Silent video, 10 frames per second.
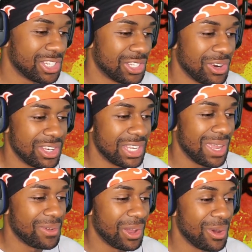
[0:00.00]
Shirin
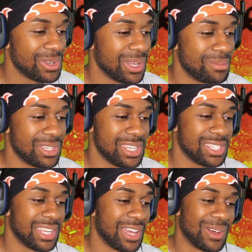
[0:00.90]
David, Hose Up,
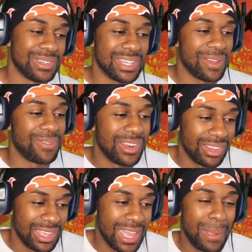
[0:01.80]
G's Down.
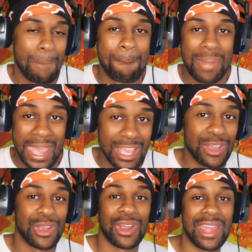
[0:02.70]
Definitely a
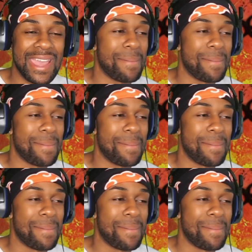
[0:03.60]
banger.